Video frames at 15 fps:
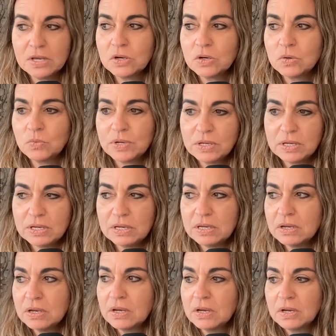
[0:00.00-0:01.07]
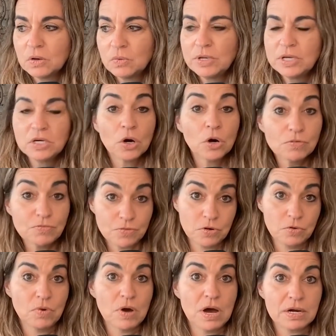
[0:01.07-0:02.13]
We go for a
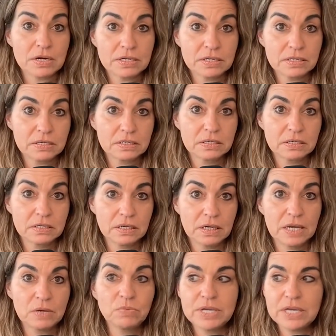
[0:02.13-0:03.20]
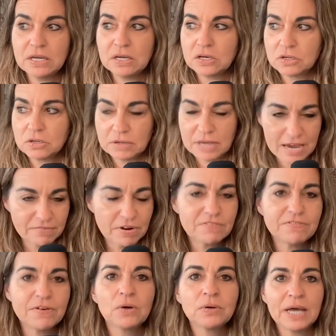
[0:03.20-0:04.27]
walk and we have our
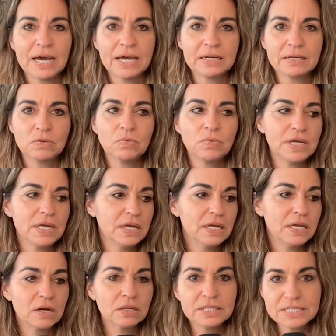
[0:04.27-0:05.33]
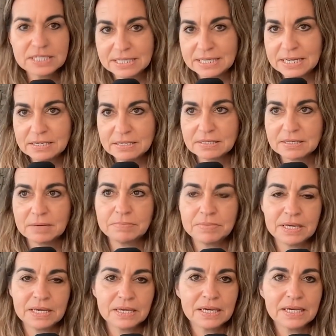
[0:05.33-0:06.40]
phone on. We are listening to
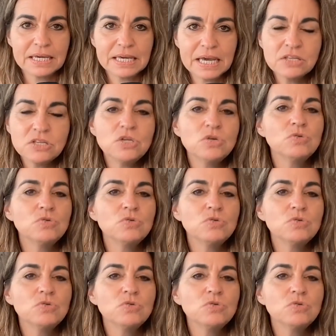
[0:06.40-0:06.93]
something. Can you